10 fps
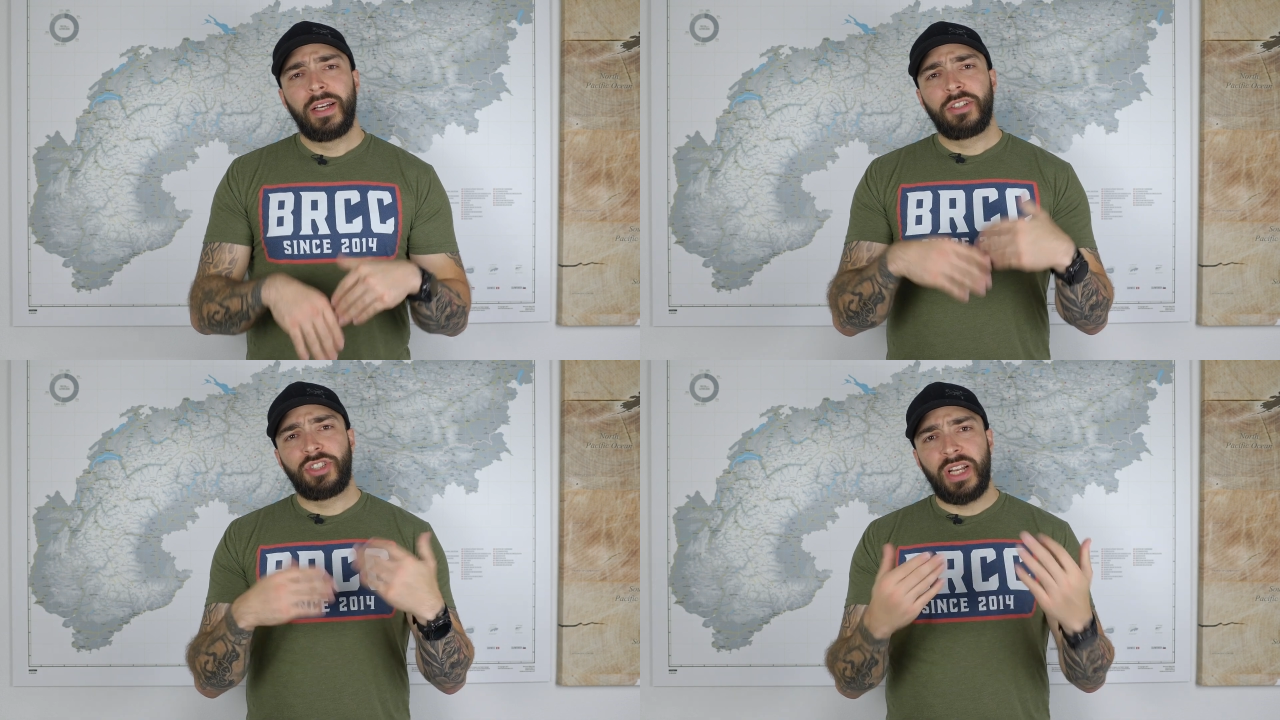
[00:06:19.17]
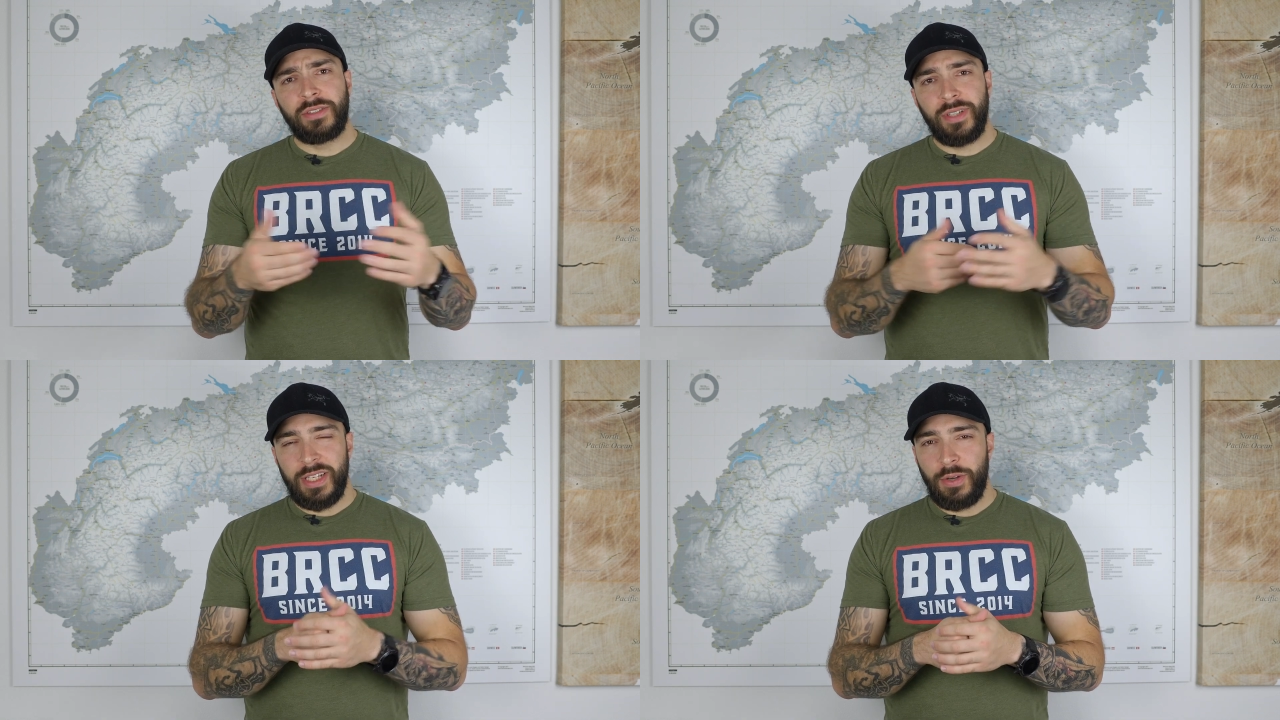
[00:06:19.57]

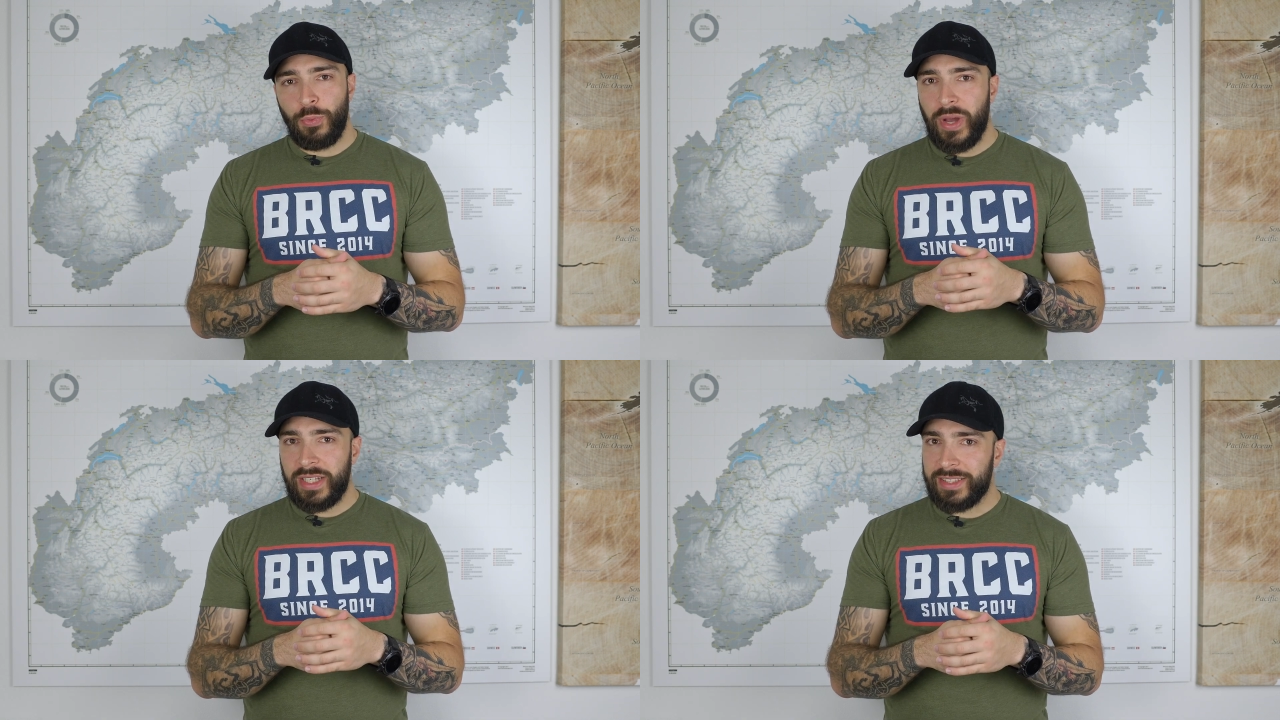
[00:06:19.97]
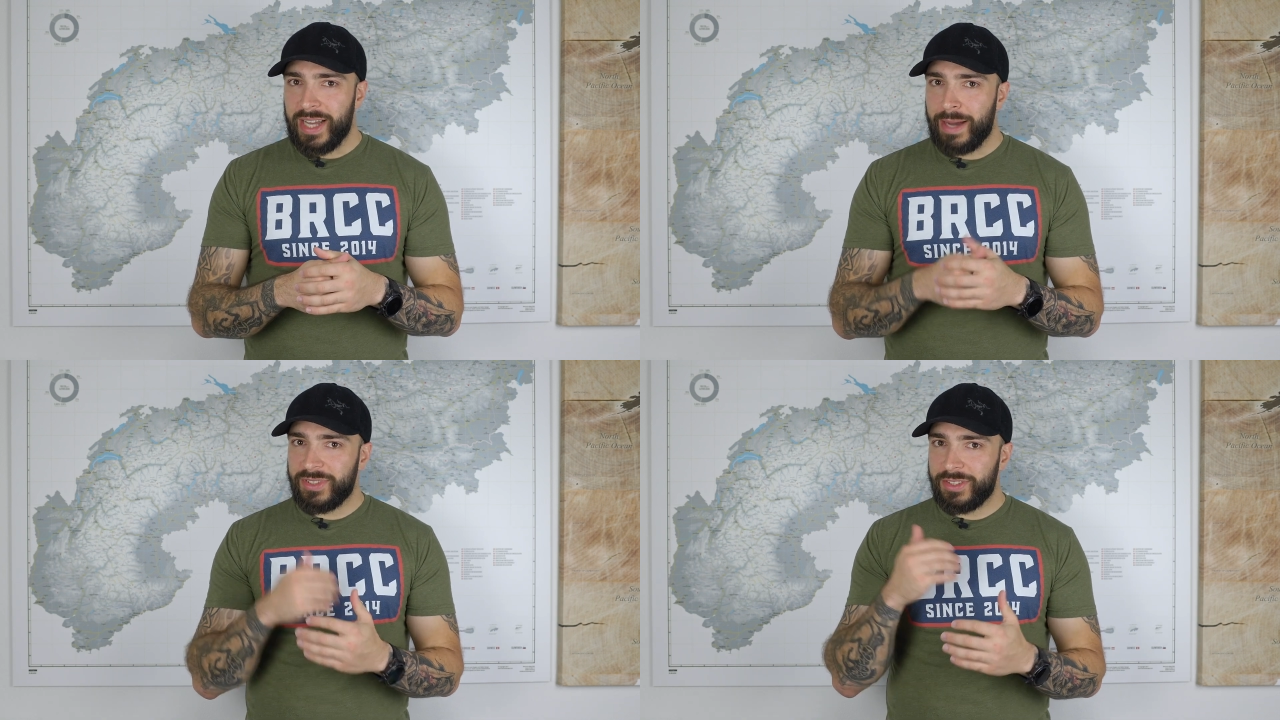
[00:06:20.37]
Generally, when it
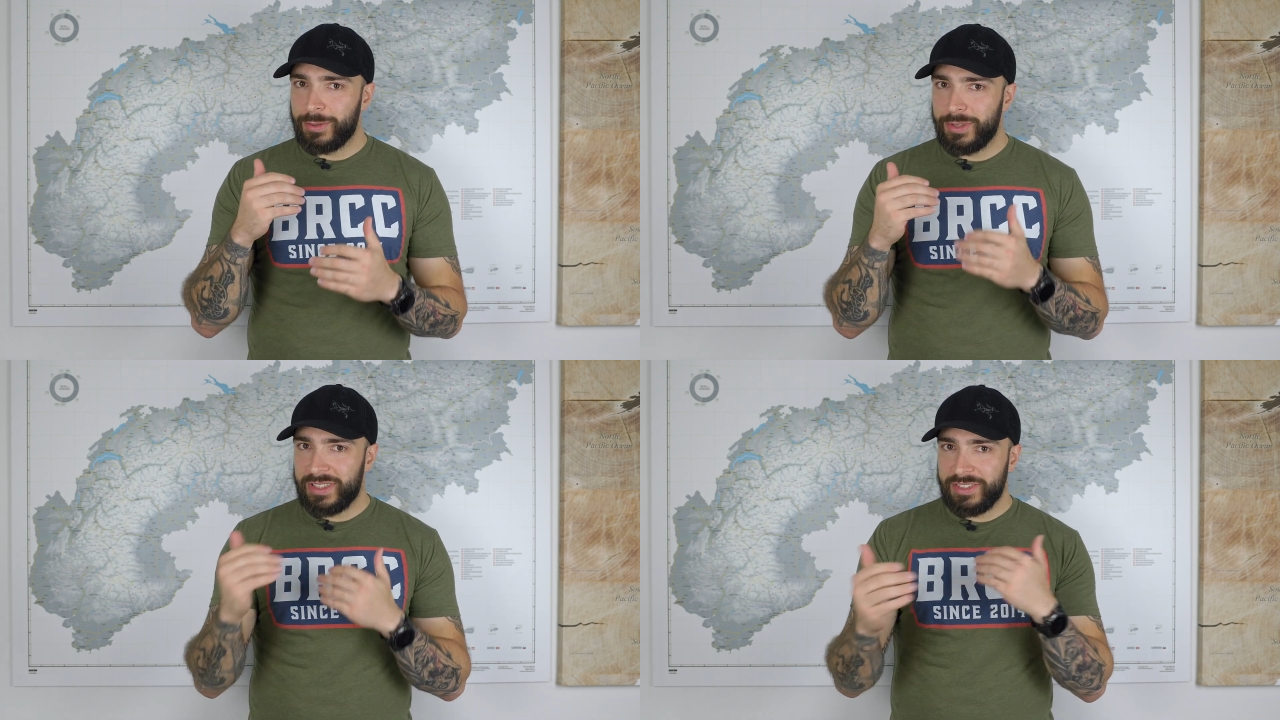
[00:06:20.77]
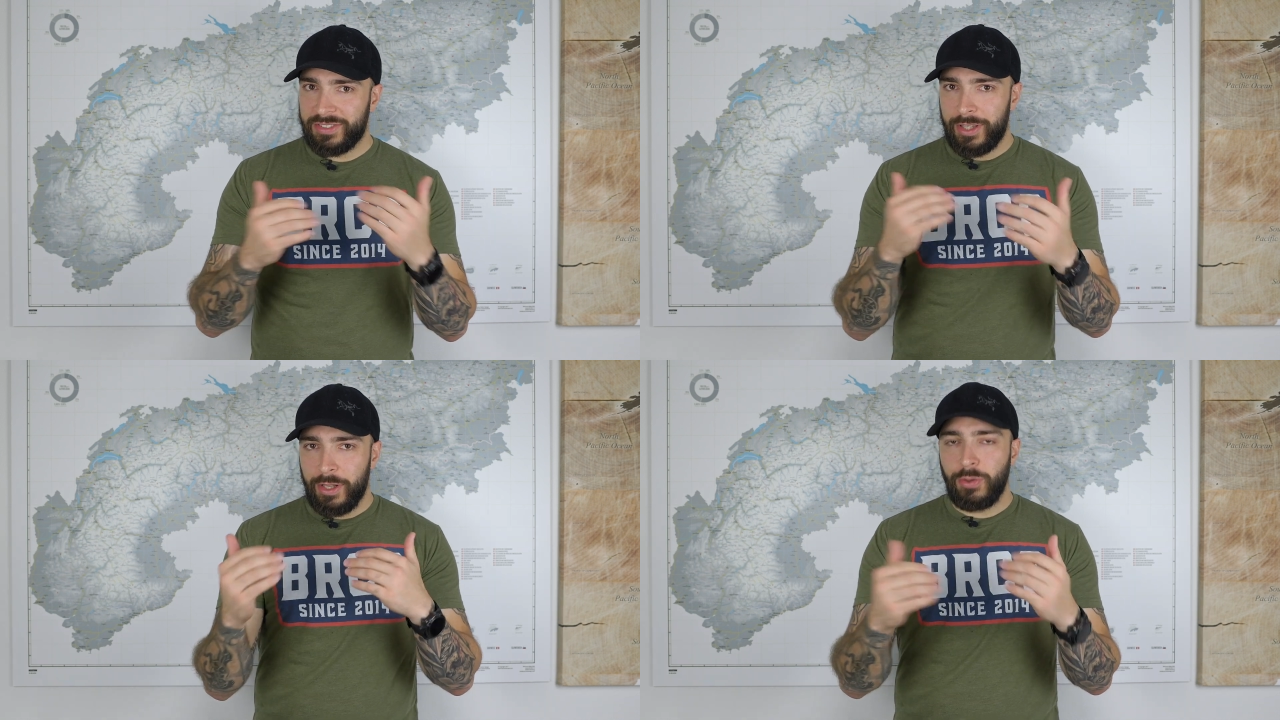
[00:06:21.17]
comes to
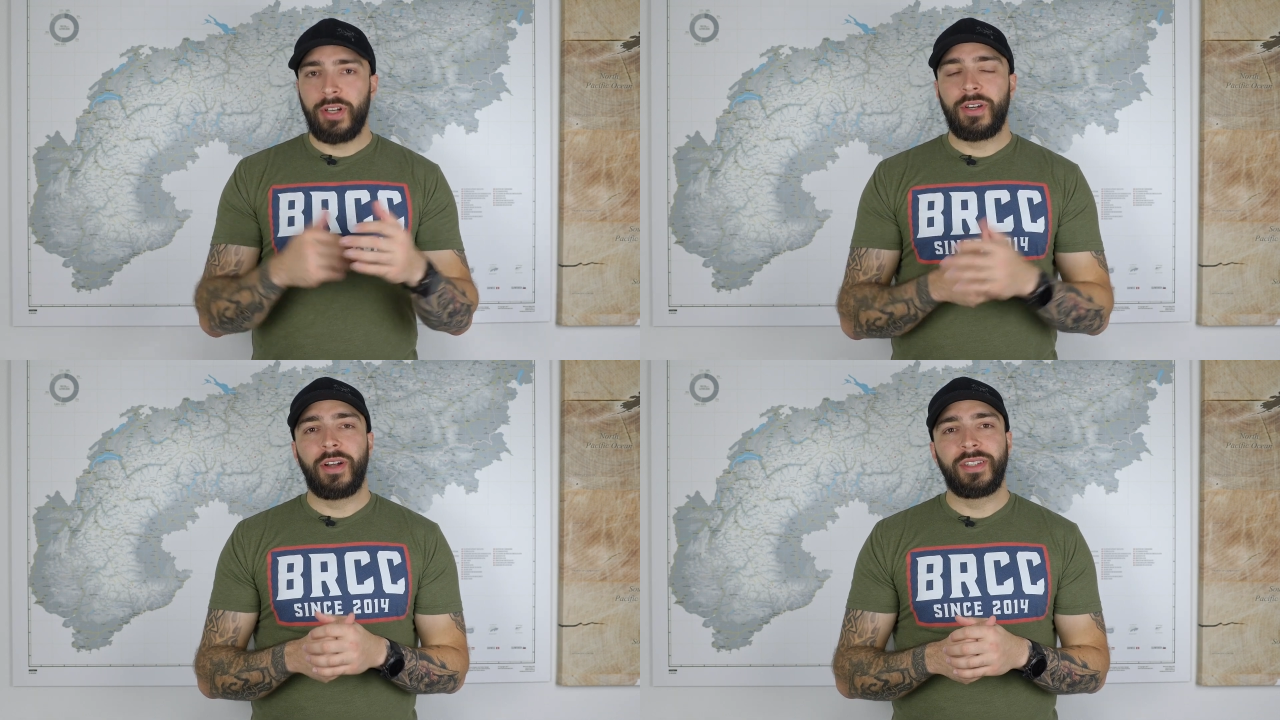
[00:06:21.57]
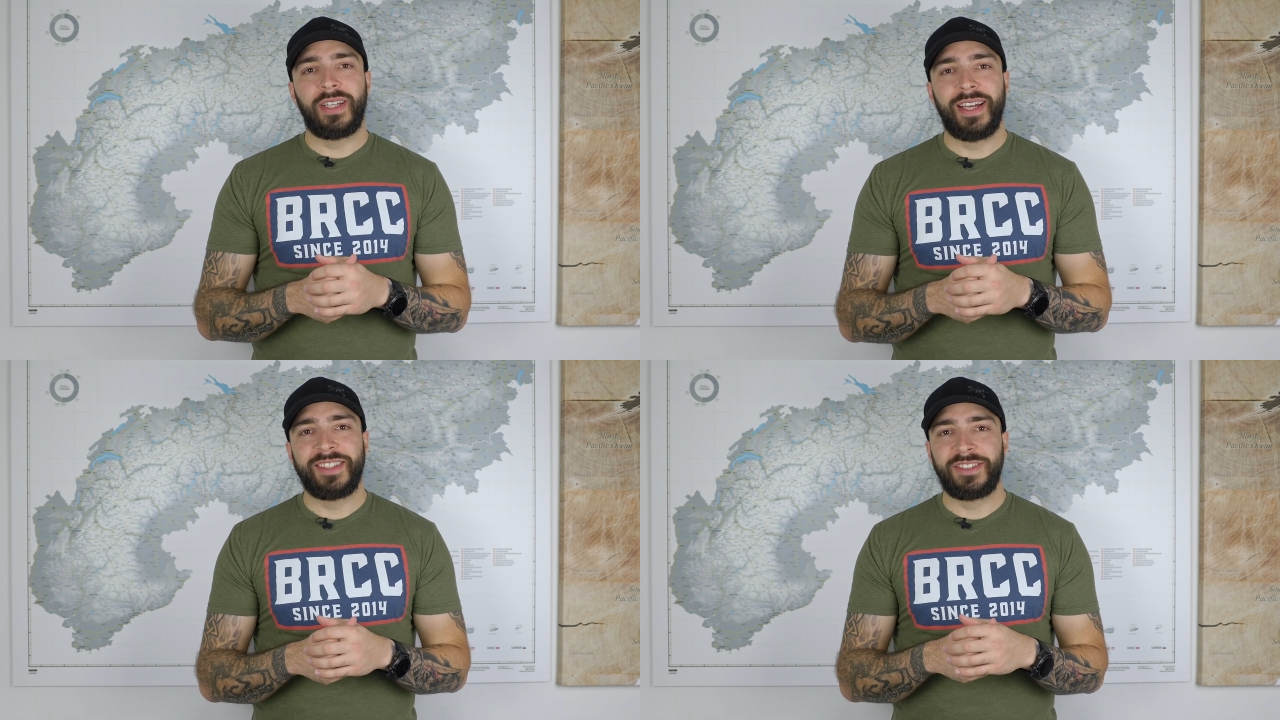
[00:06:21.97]
this local
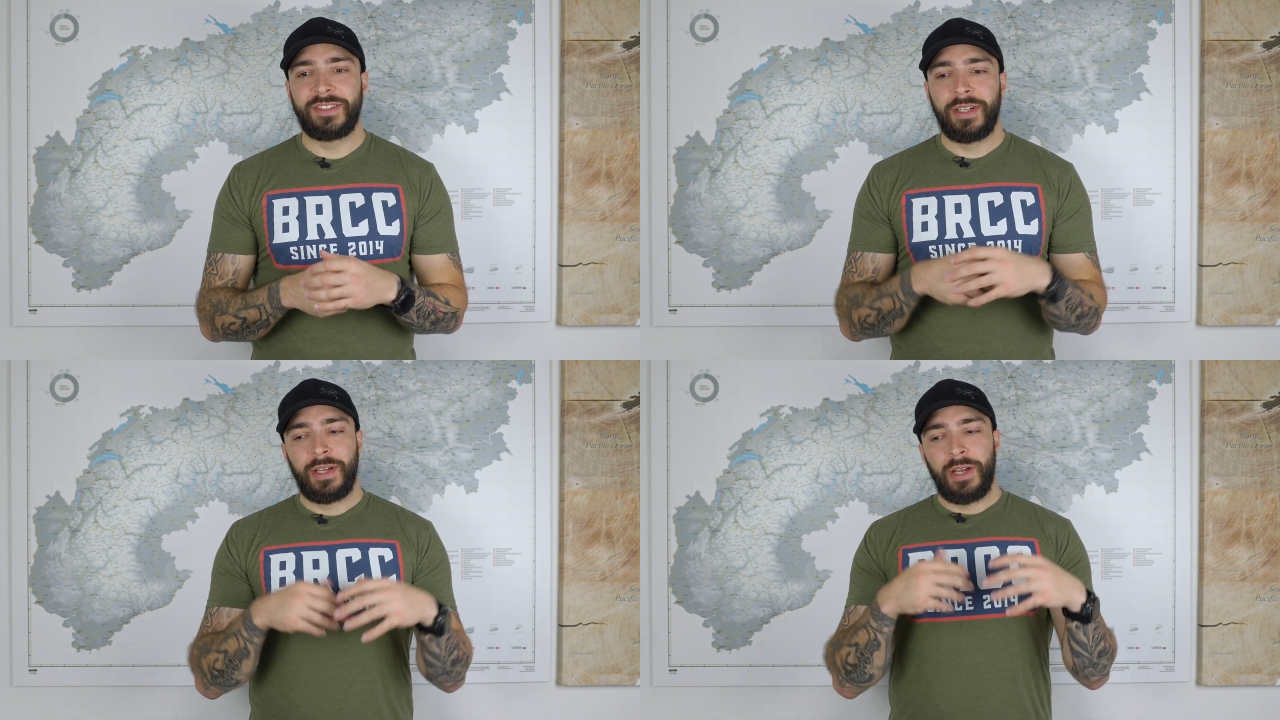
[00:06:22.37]
contacts,